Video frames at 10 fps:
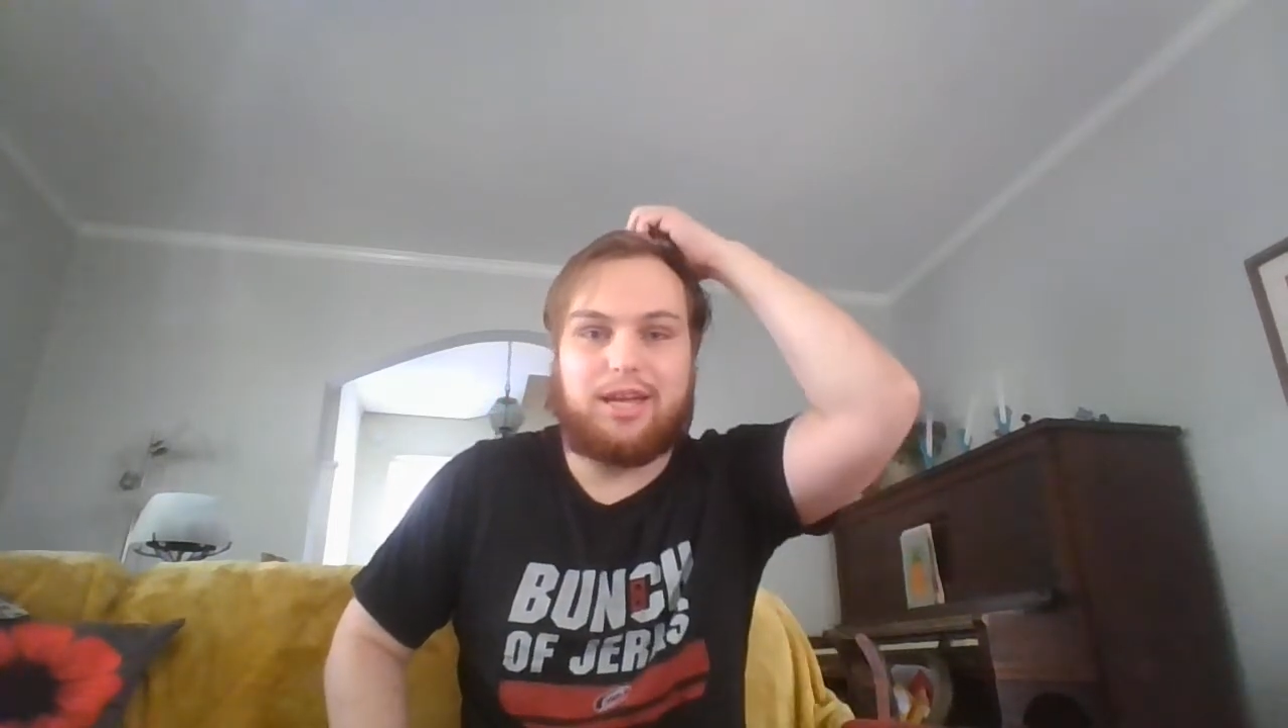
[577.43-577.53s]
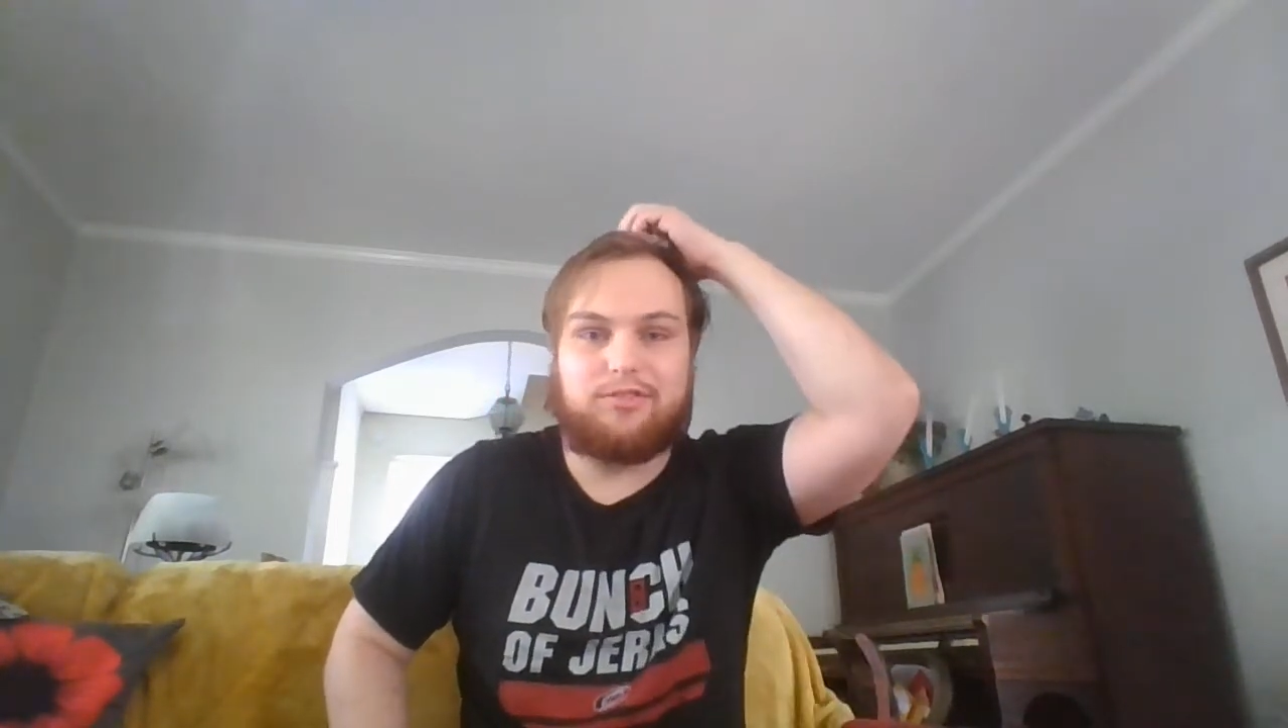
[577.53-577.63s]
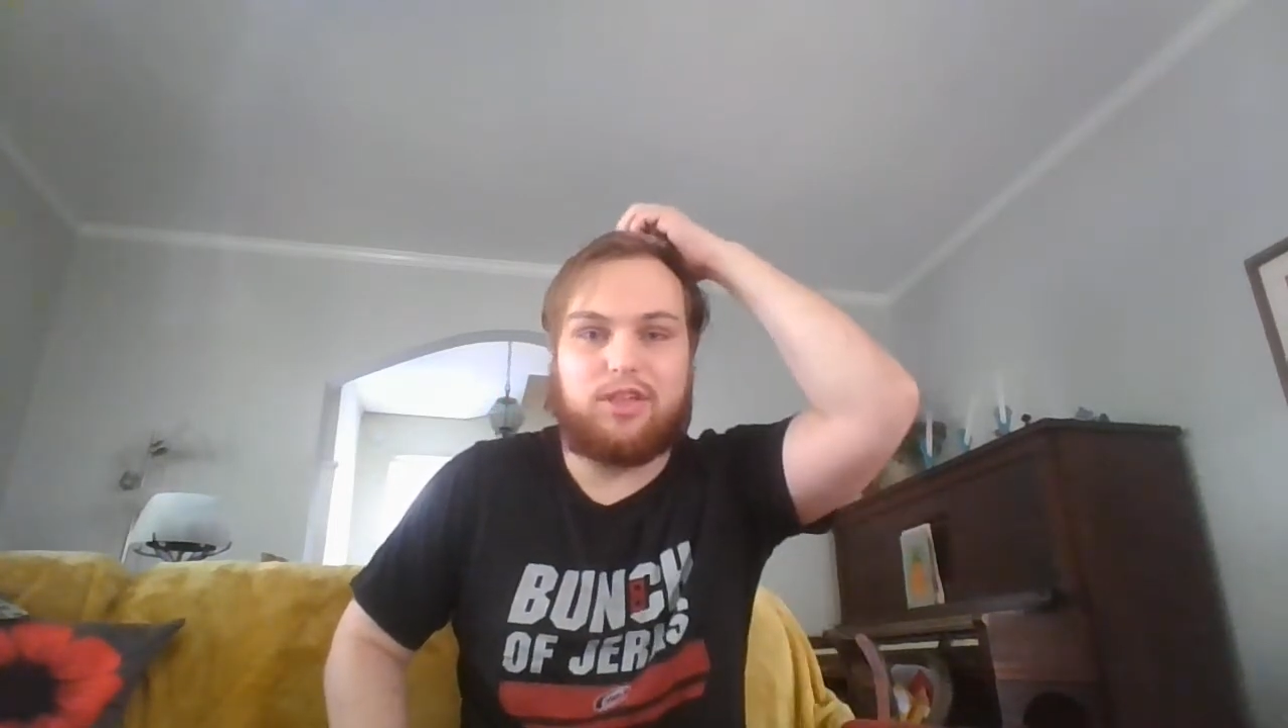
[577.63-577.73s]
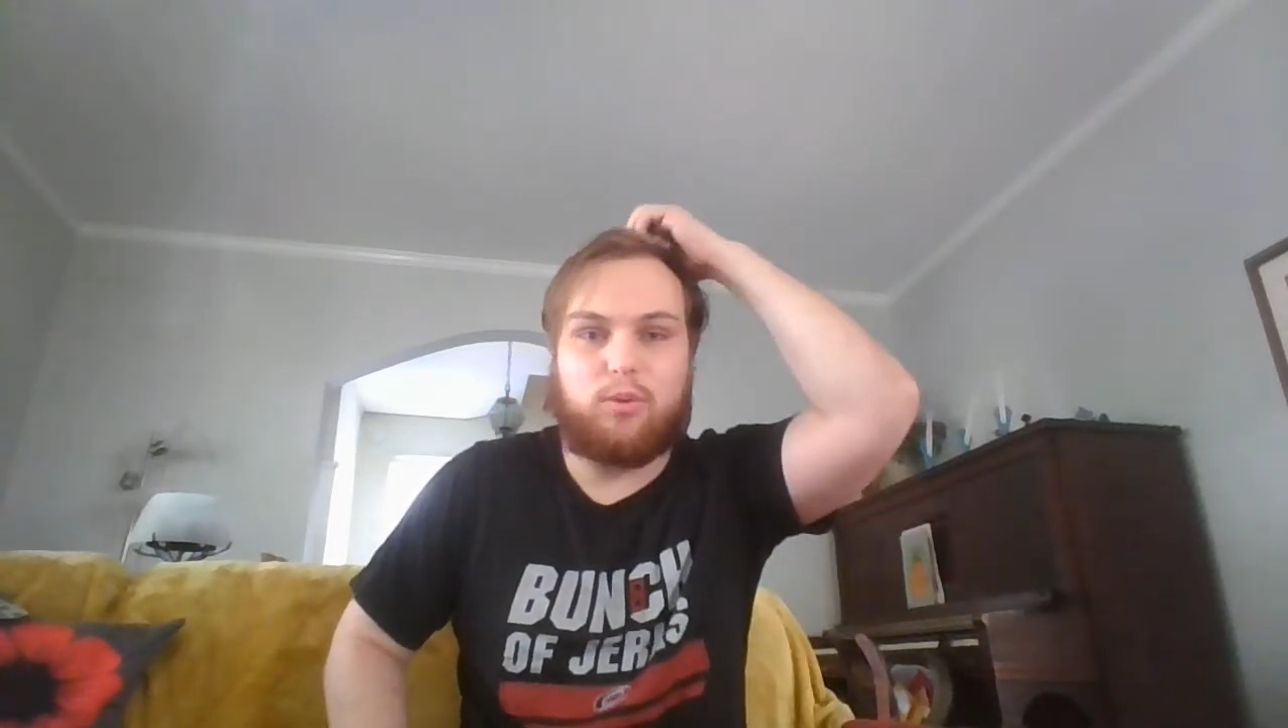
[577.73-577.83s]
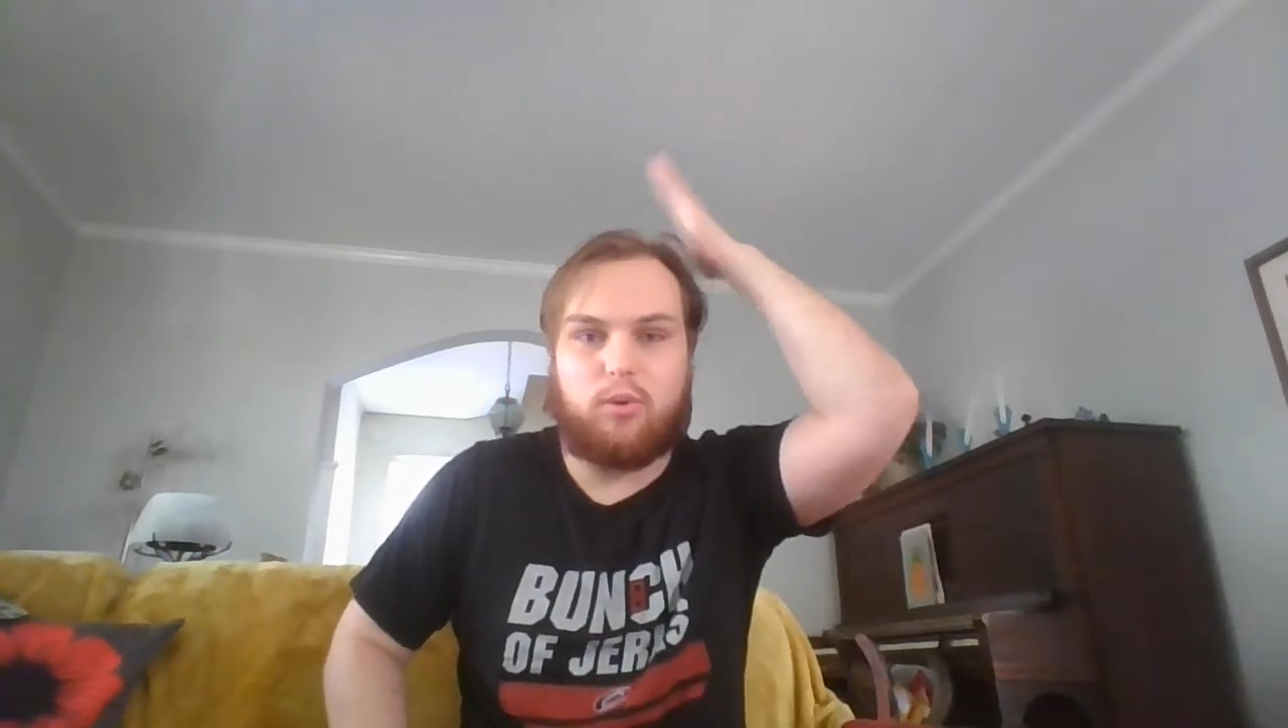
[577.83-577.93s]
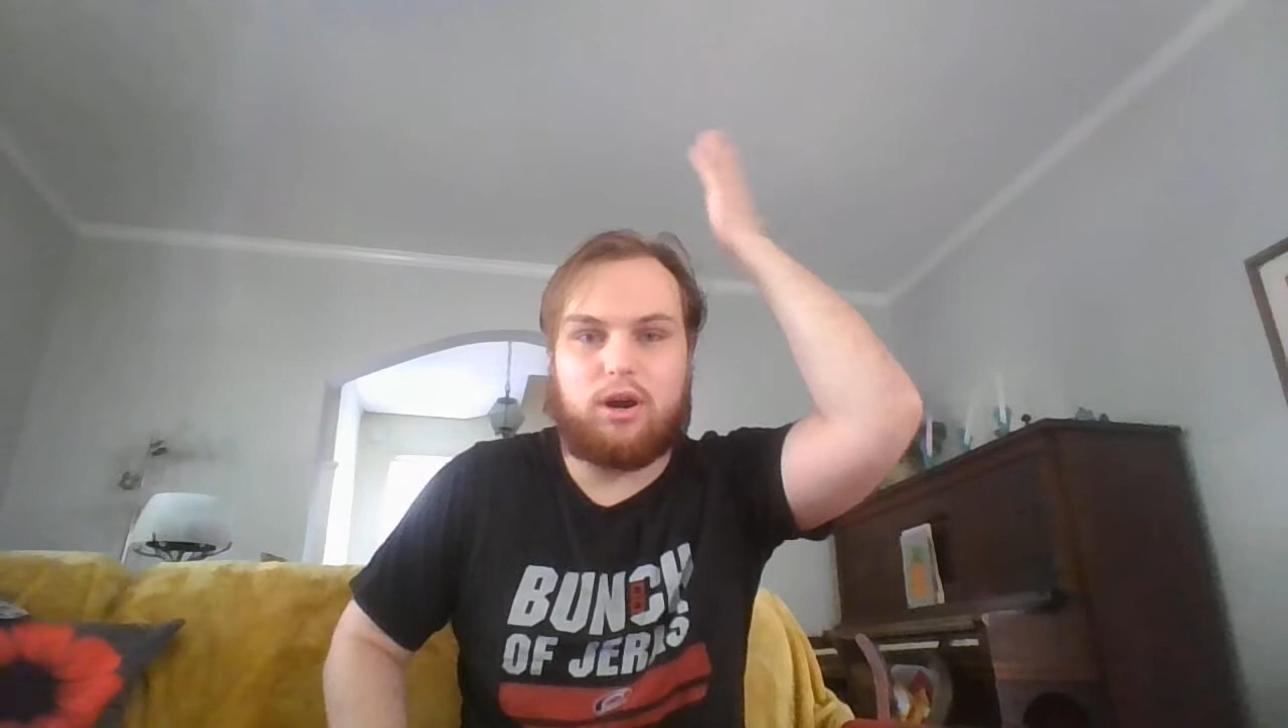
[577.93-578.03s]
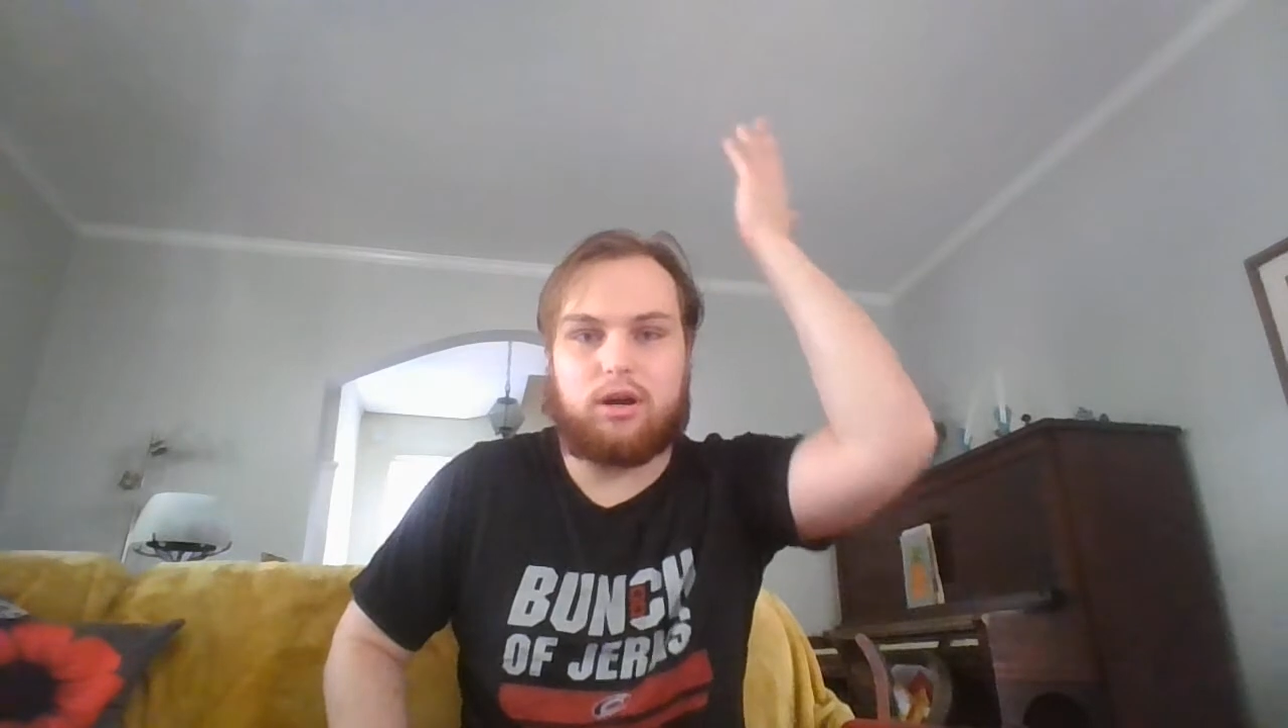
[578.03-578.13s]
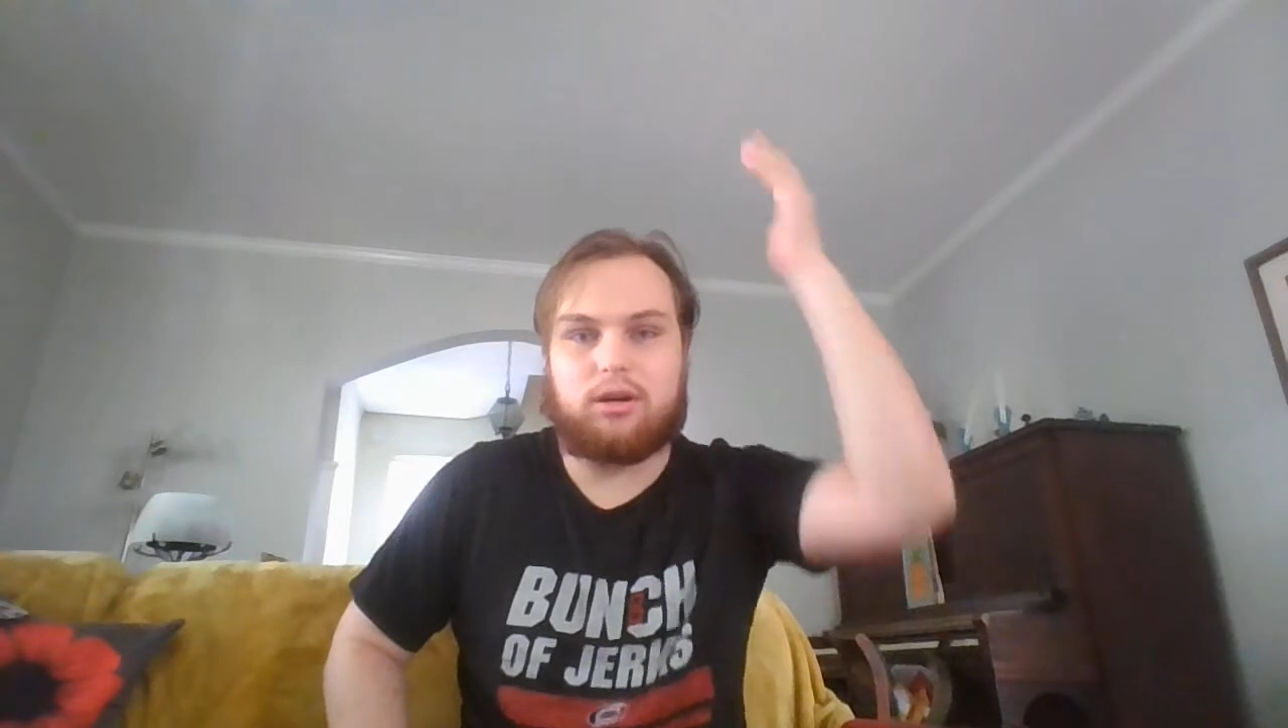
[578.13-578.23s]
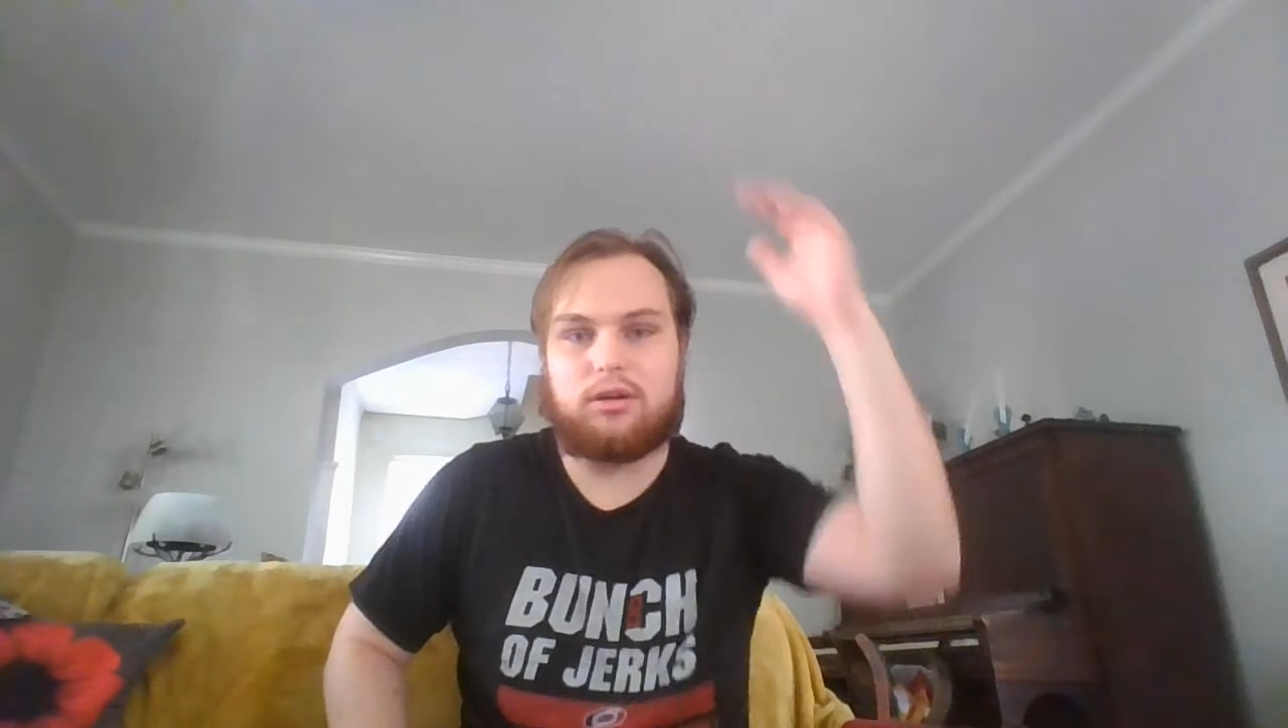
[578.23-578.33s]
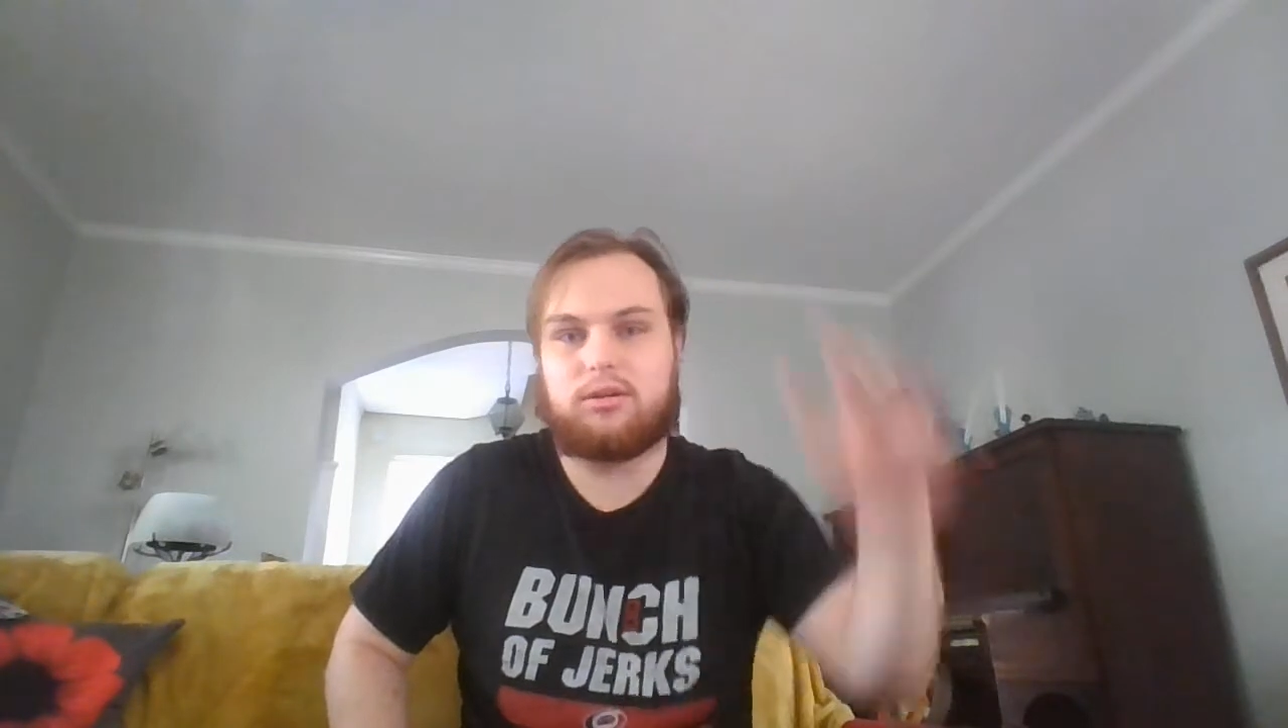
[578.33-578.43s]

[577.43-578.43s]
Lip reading: as they were.